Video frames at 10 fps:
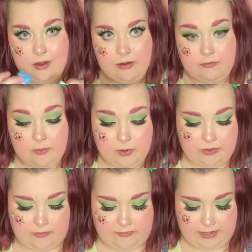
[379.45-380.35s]
for both
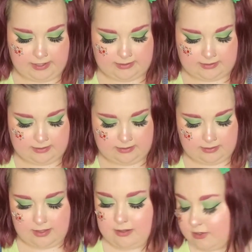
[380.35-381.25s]
of these,
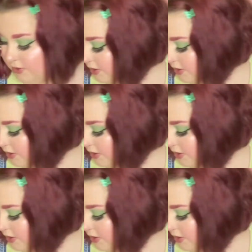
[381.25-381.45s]
and then I'll show